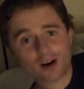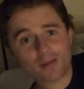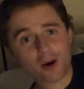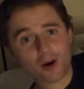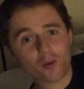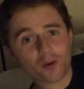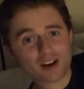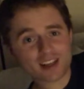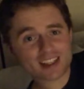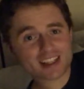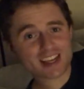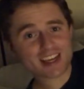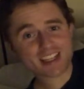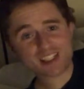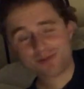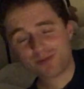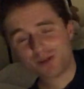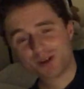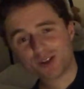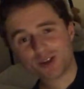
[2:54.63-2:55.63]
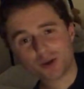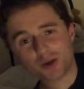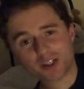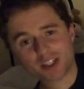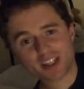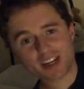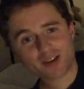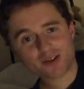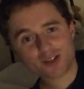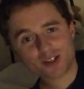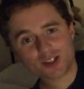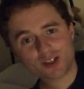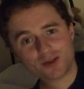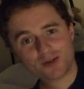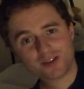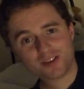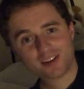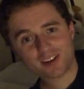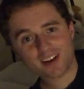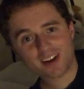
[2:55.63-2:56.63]
about what it's like to be a Georgetown
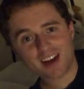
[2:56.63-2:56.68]
student,